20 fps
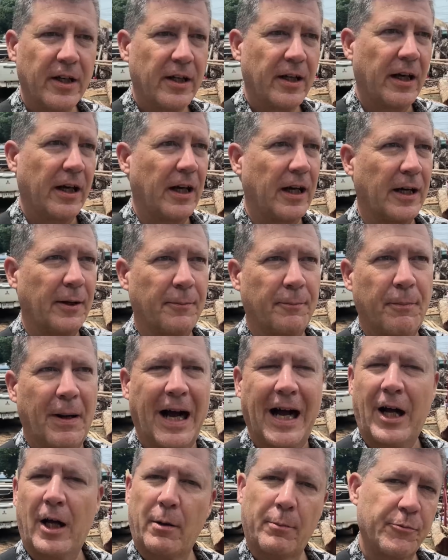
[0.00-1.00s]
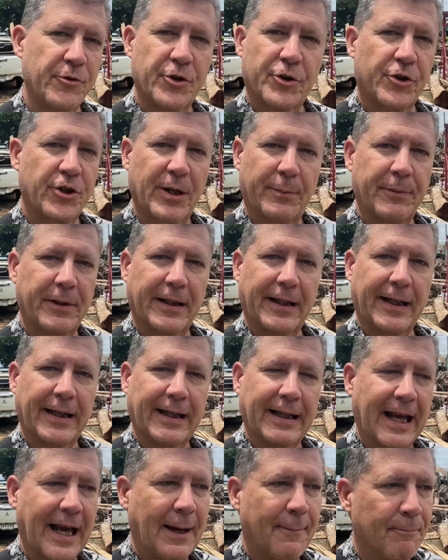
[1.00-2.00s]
palms or something like that,